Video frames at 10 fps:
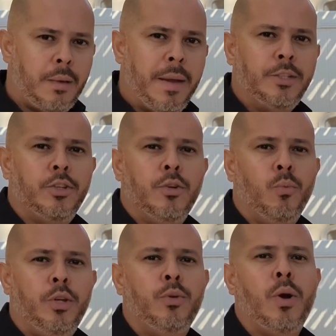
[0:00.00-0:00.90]
like I mentioned,
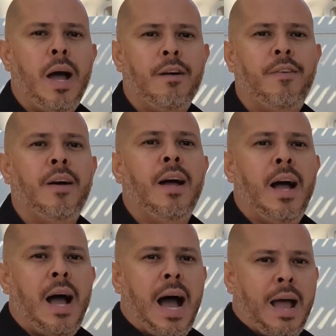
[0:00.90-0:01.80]
we do have
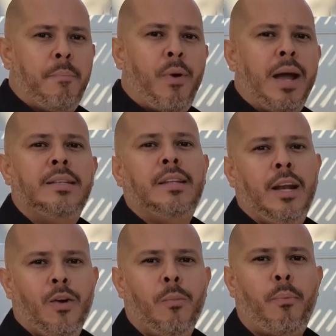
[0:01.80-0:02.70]
high priced
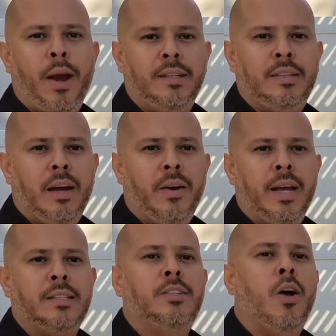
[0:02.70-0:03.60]
and low priced
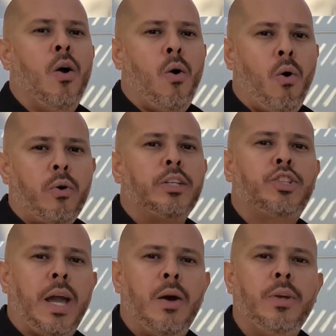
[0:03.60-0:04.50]
areas.
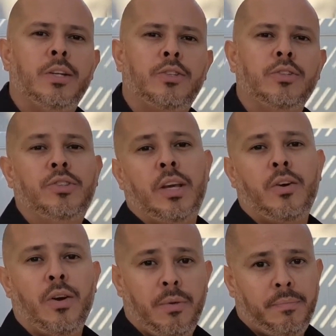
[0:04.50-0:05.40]
Orange County is
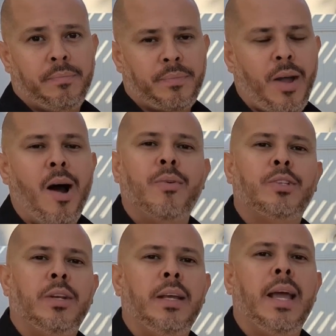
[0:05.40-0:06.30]
considered
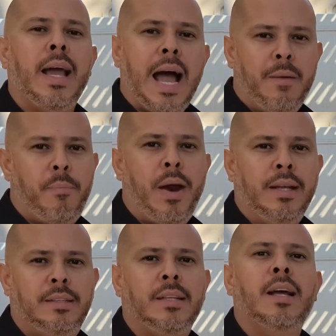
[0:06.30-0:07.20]
obviously a high
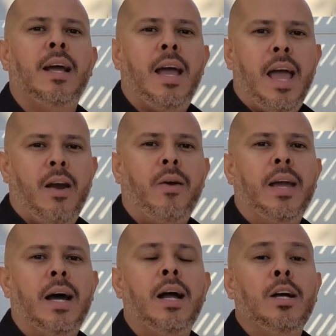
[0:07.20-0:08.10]
priced
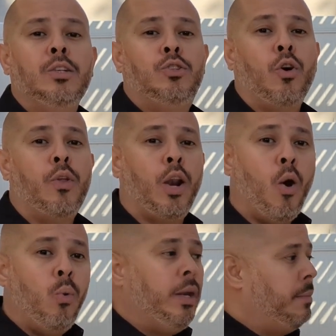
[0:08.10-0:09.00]
area. So the
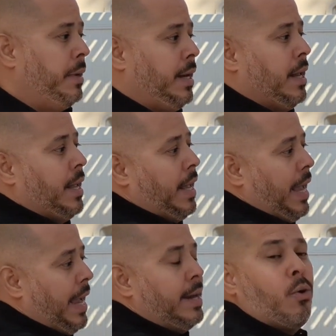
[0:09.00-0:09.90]
loan limit
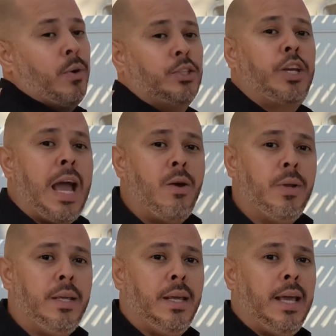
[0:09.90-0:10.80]
in Orange
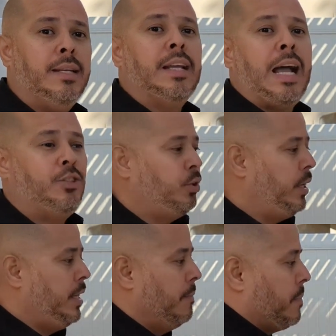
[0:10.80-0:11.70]
County is
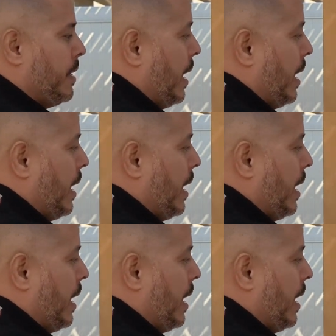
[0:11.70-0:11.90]
actually